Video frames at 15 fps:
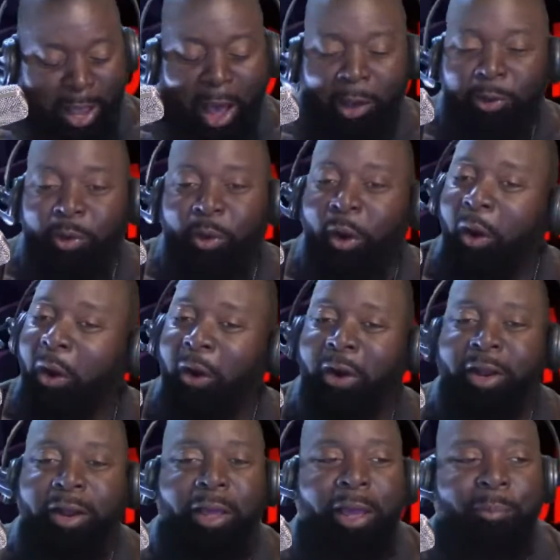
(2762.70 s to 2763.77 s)
all you
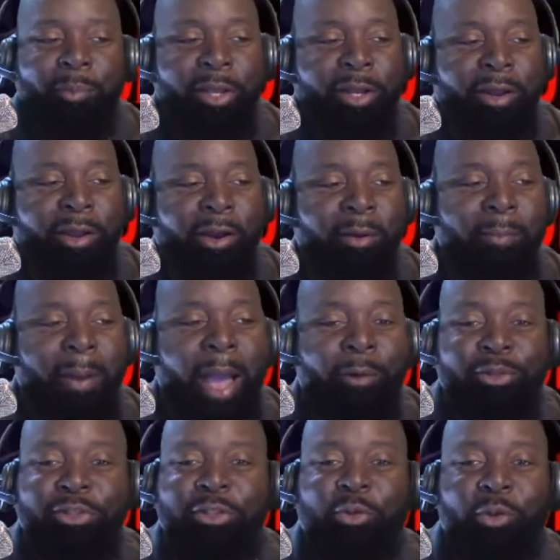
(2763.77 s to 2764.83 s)
heard. I mean, everybody
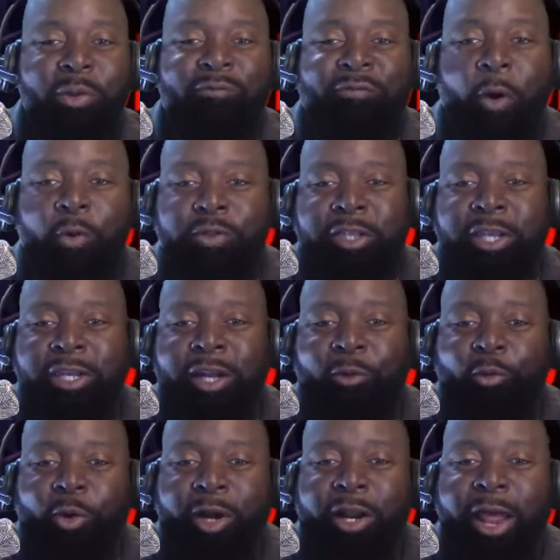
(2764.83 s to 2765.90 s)
was screaming, folks getting up,
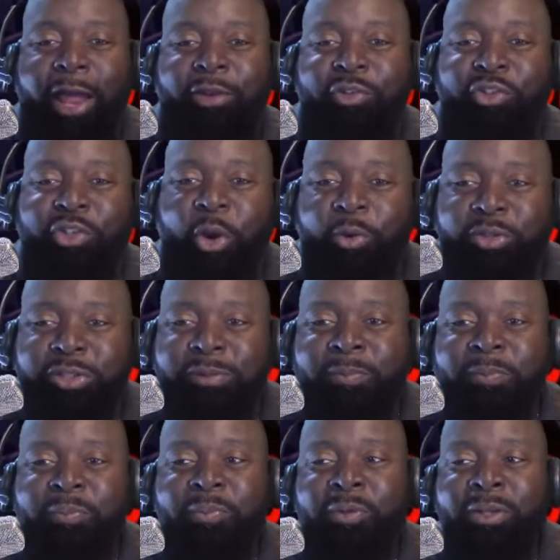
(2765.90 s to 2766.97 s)
running out of church
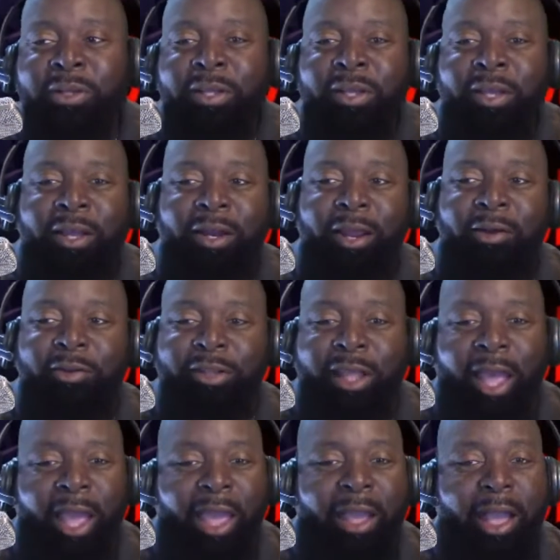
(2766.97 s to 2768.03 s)
and
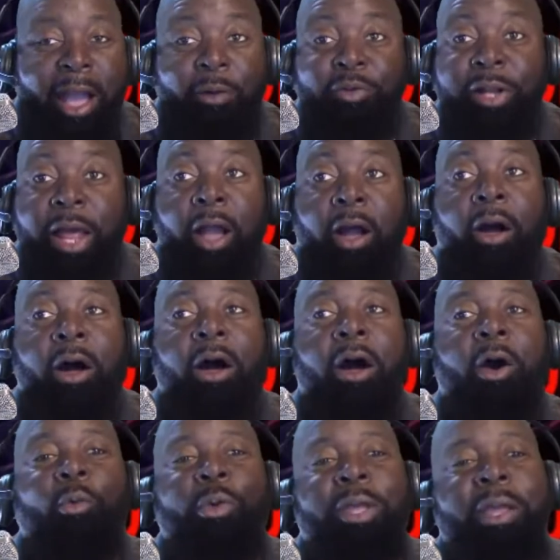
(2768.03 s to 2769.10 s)
everything. I was like,
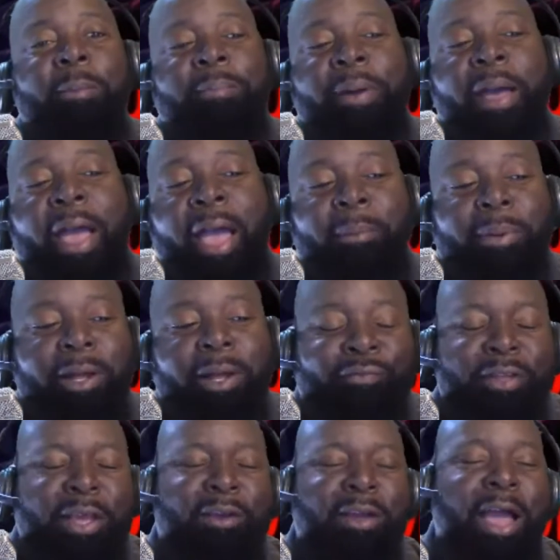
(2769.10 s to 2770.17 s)
oh, we in Pine
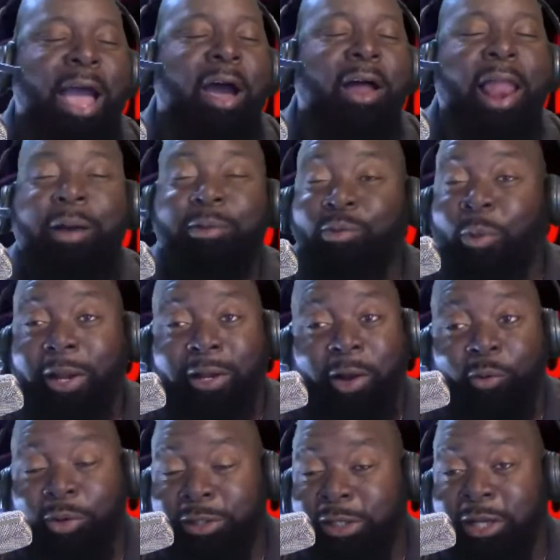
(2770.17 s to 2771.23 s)
Bluff. All I was waiting
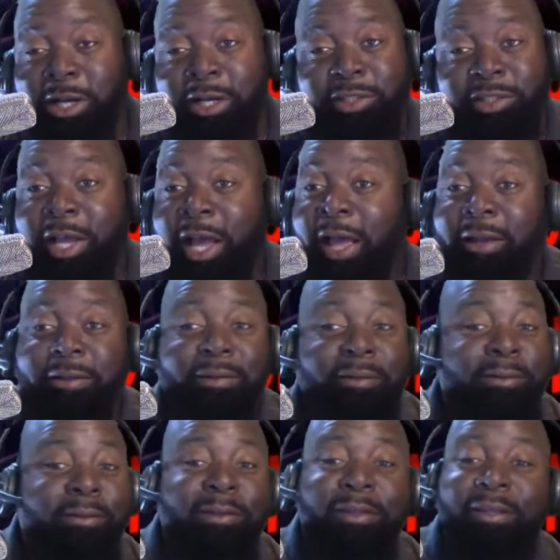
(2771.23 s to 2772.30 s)
on was a gunshot.
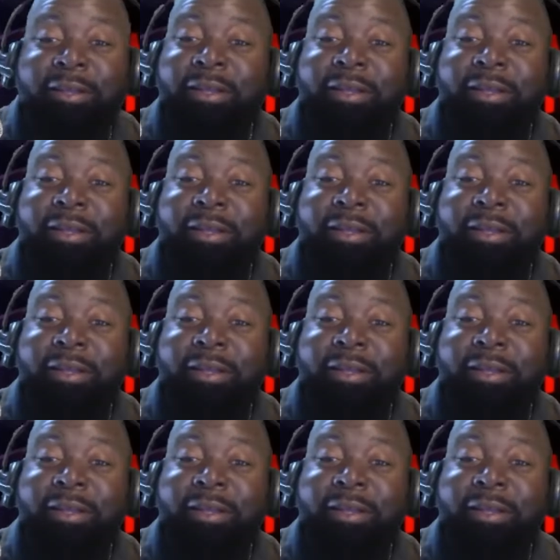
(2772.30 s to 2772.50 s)
But